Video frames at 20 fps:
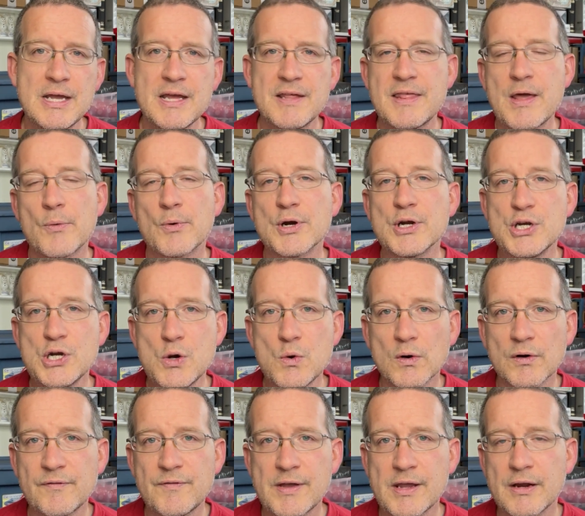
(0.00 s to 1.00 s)
They were
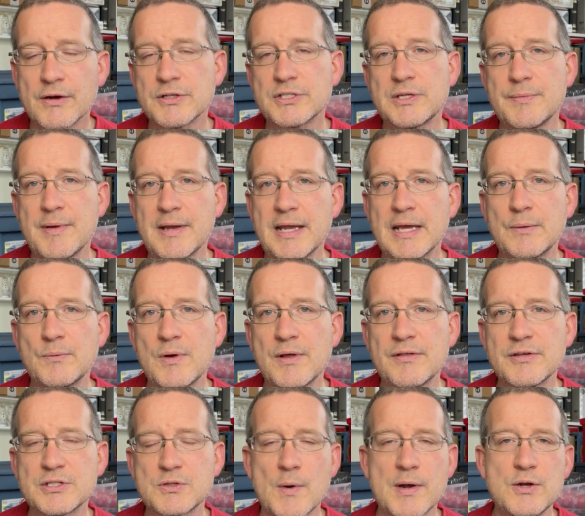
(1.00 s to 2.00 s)
newer figures to begin
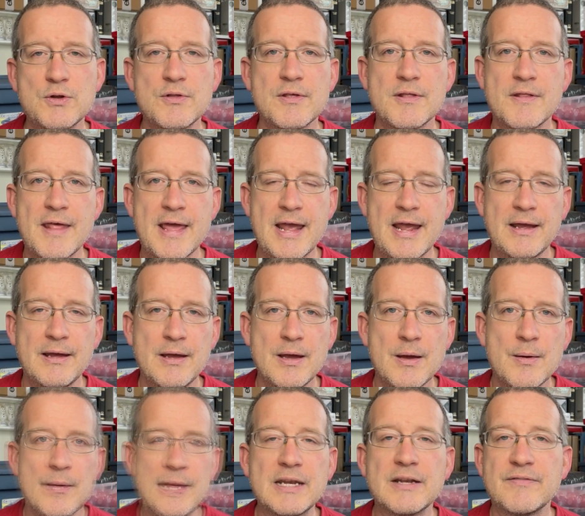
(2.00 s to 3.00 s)
with, so I knew that they
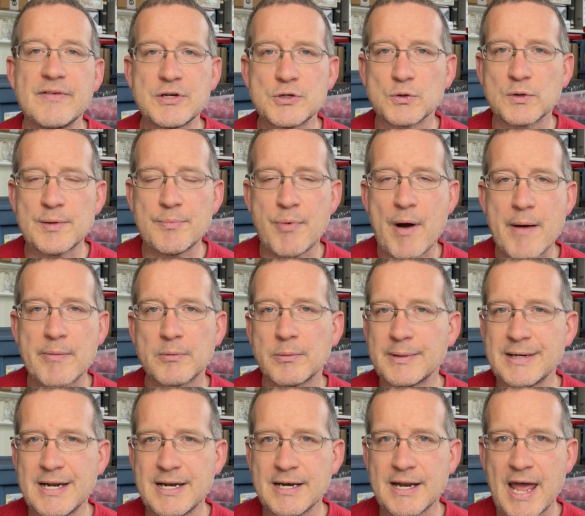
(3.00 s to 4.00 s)
individually
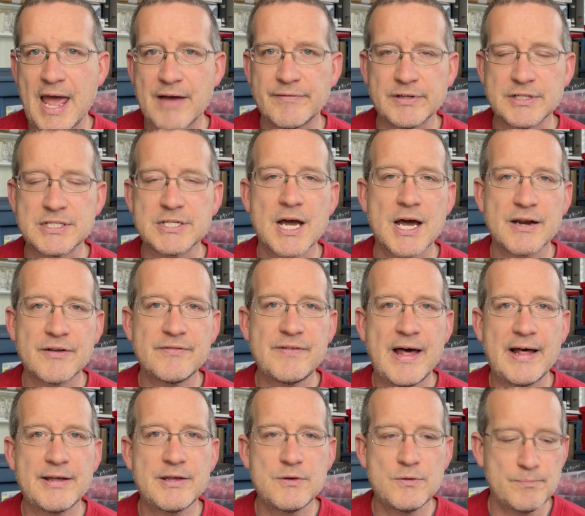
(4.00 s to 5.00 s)
probably didn't have a ton of
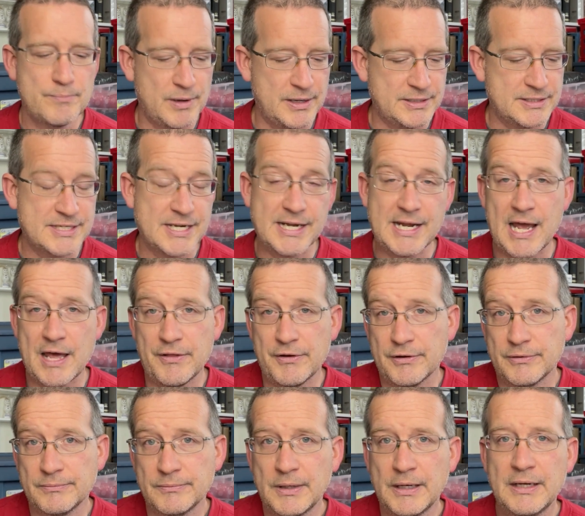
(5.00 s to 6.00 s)
value, but
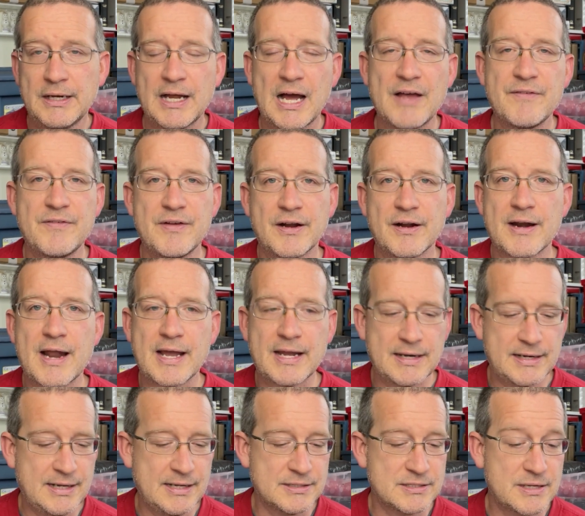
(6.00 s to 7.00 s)
together I figured I
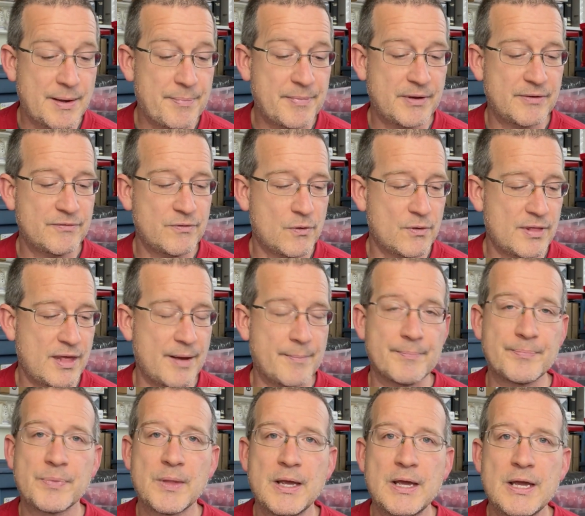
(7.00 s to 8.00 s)
could get something for
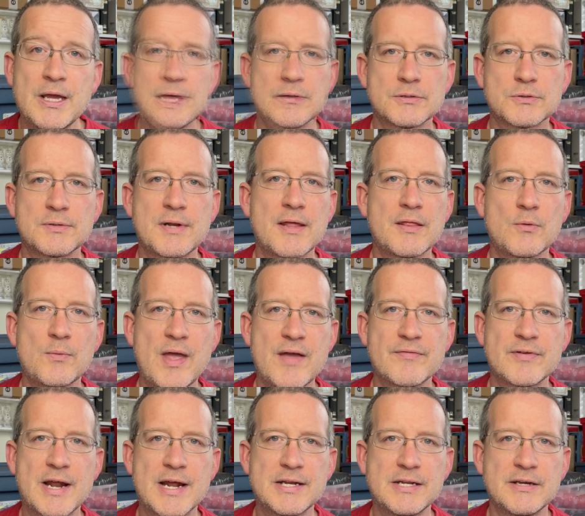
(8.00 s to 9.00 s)
them. So now that we
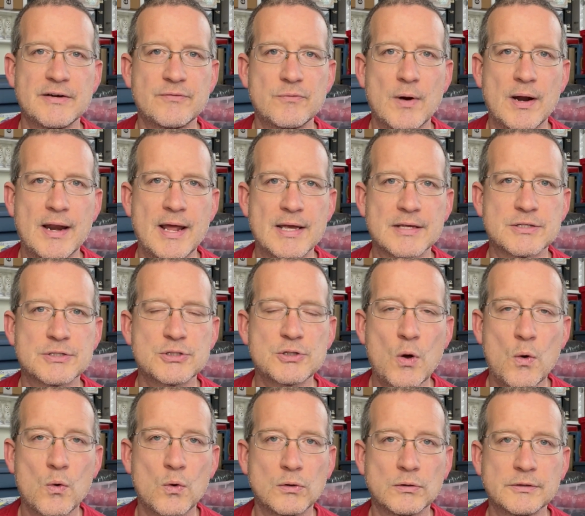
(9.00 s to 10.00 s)
have an idea of what has
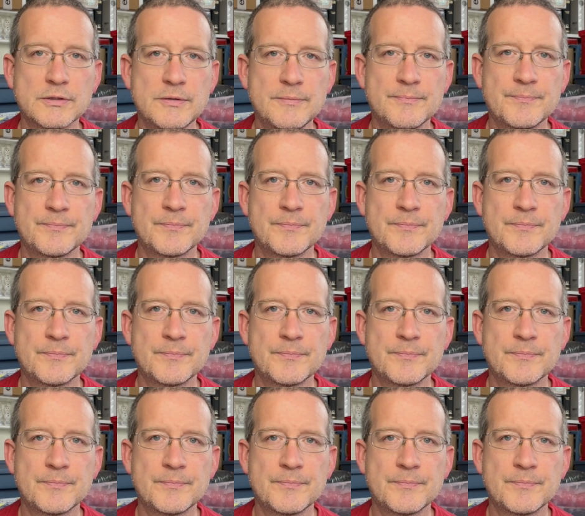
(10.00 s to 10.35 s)
sold,